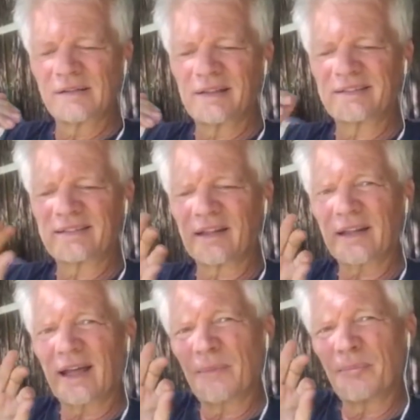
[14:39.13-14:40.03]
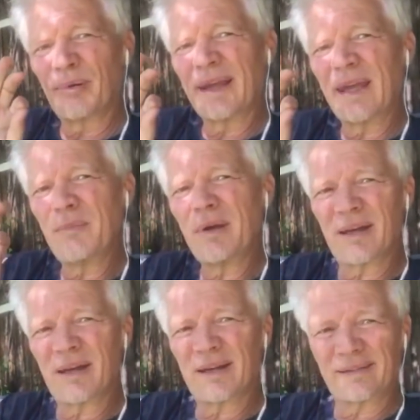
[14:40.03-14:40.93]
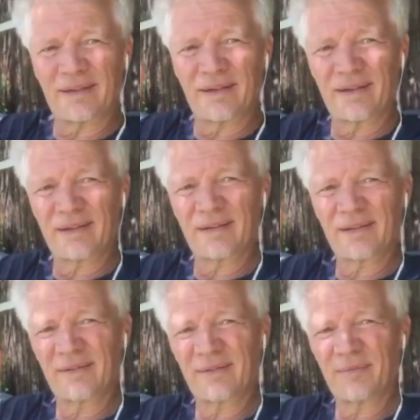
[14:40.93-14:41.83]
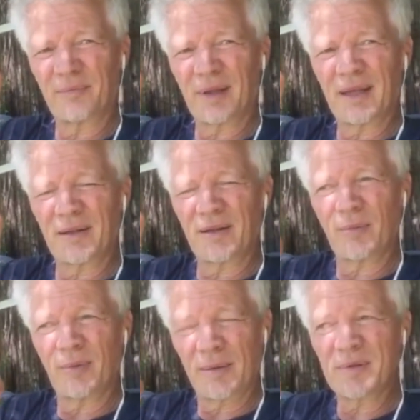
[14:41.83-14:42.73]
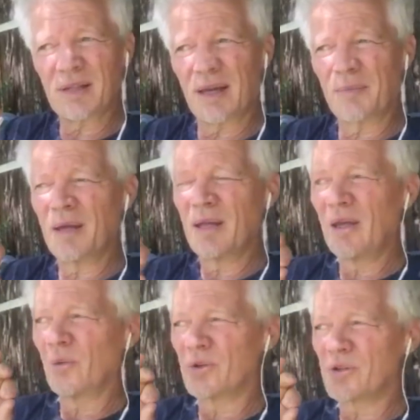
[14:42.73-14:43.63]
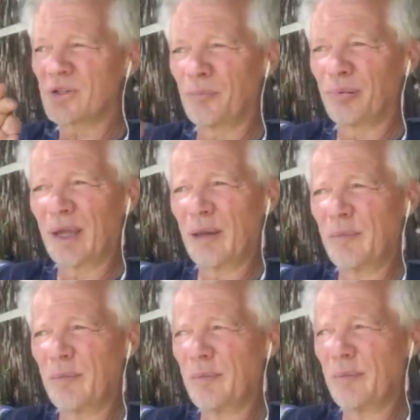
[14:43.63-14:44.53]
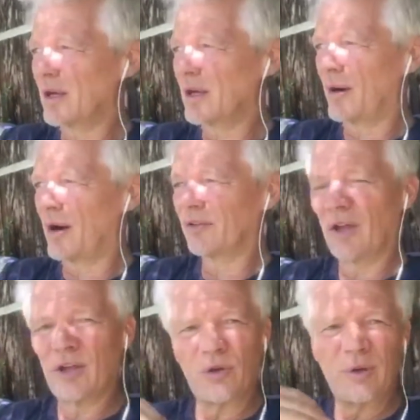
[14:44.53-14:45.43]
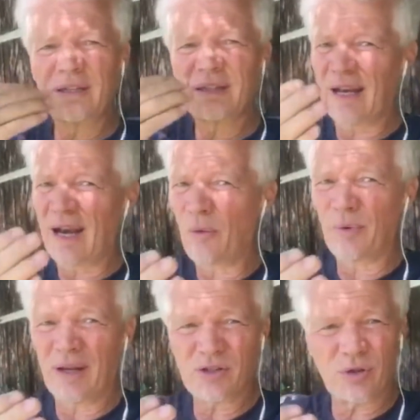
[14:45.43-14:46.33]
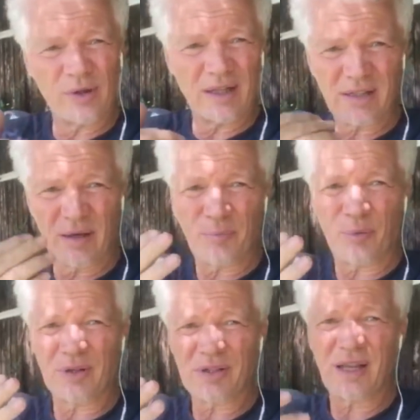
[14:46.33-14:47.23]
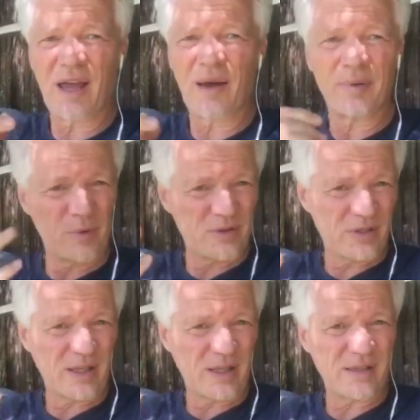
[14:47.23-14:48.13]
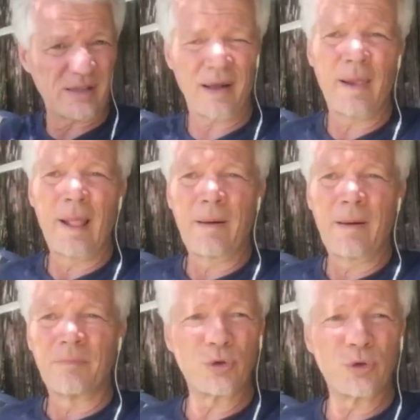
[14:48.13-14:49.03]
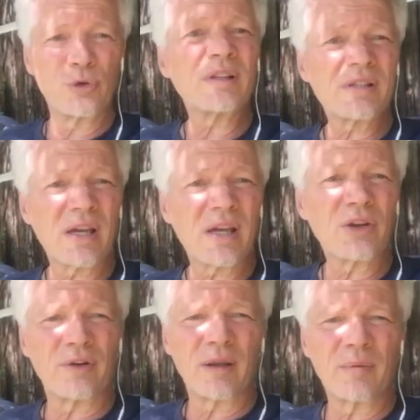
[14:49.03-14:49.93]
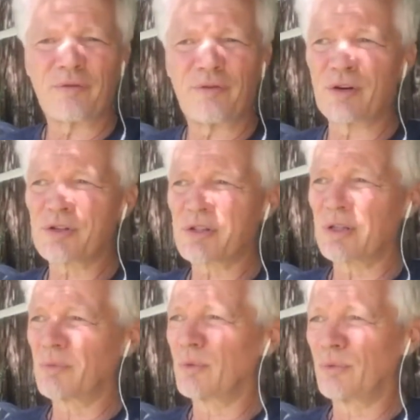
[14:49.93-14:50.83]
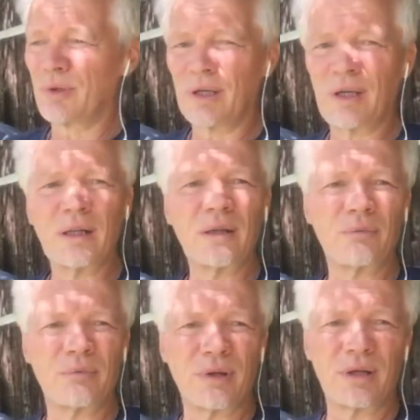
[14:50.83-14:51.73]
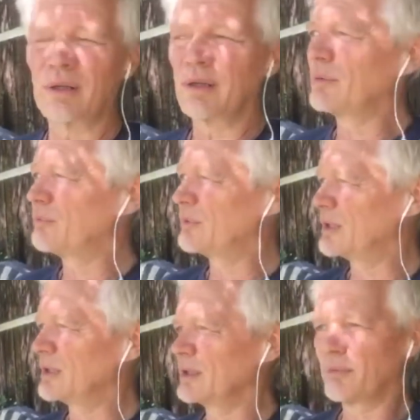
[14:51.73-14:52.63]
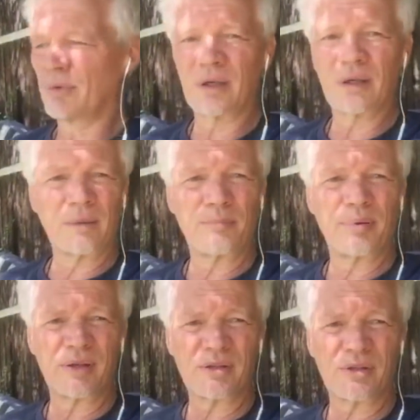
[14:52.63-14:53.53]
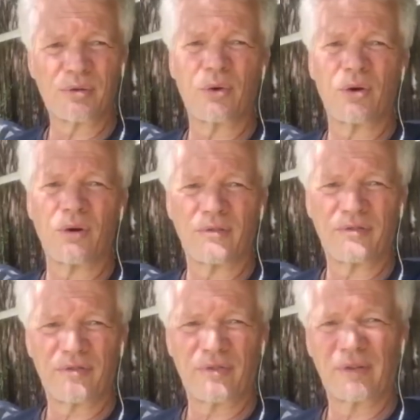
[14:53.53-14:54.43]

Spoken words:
is still got a blaminess in it. Blame is lame. We're still blaming the cabals. You need to get outraged, though. That's an important step. What's that saying? The truth will set you free, but at first it will really, really, really, really piss you off.